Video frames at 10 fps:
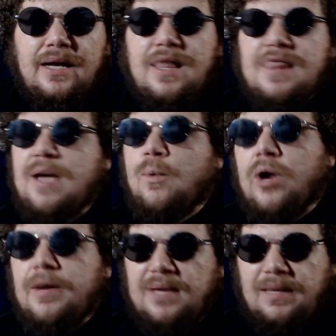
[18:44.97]
They
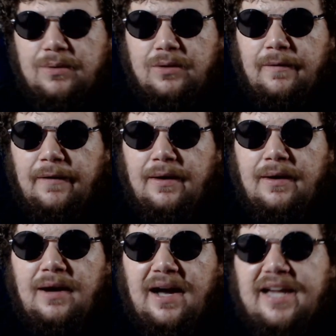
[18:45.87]
were people.
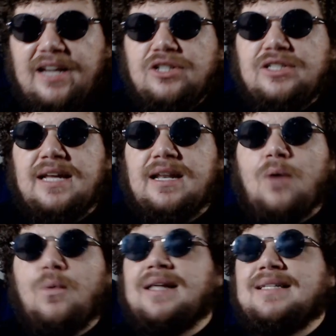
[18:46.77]
I can understand
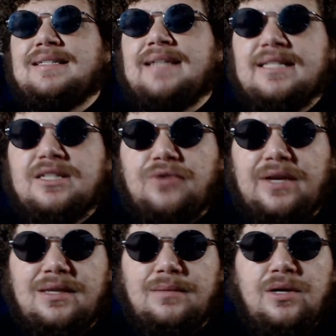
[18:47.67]
not wanting to
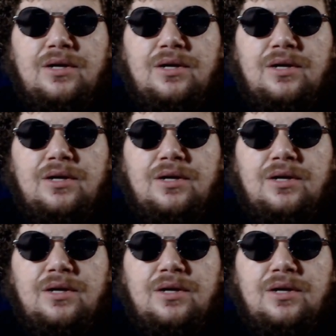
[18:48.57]
desecrate them,